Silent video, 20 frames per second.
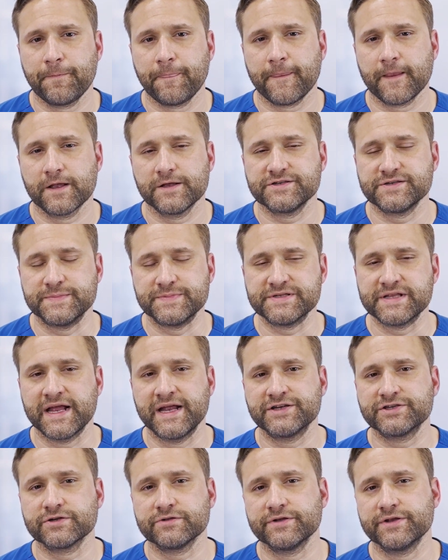
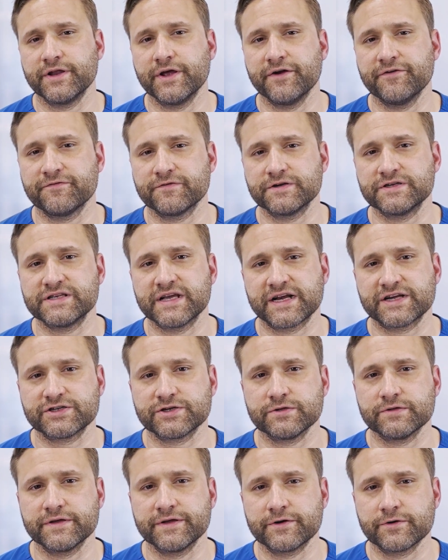substantial enough for
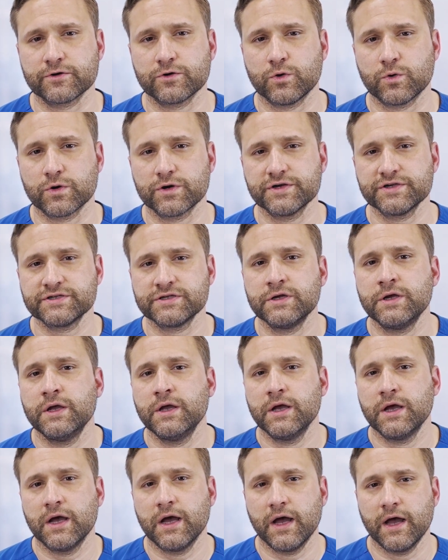sexual intercourse
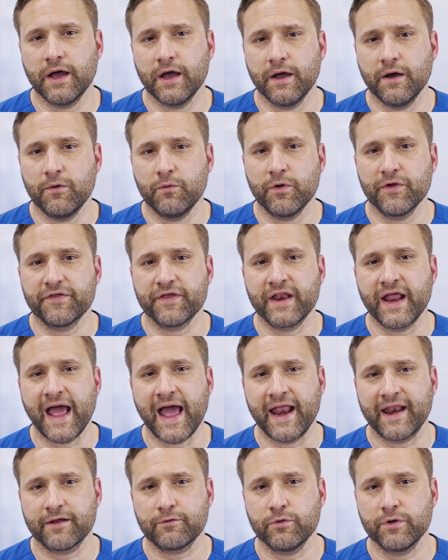with an
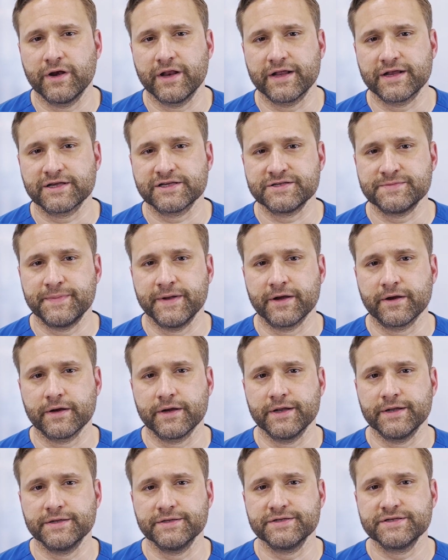adequate
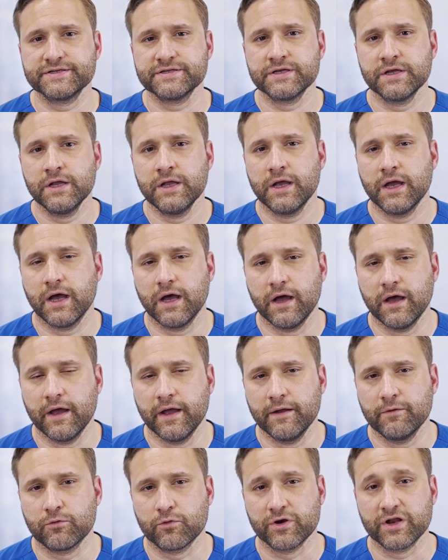experience
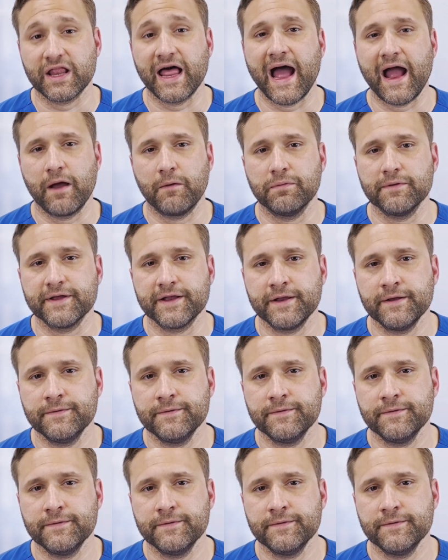reliably.